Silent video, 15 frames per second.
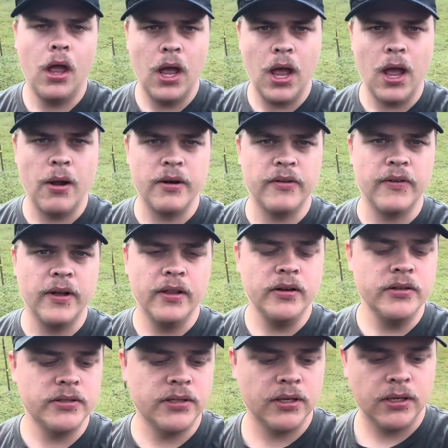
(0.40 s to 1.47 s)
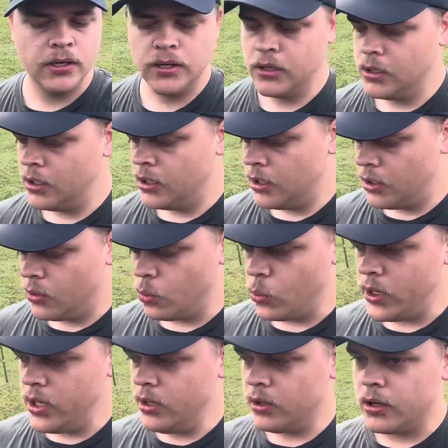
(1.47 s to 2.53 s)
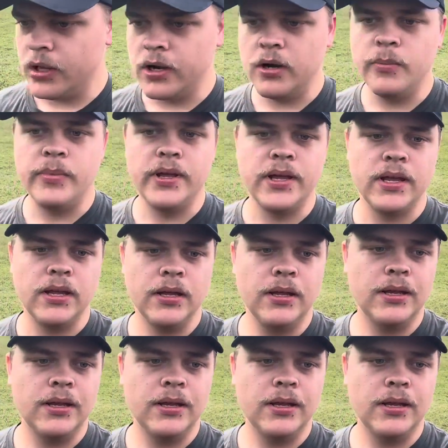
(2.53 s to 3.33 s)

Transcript: Howdy fellers. We are gonna be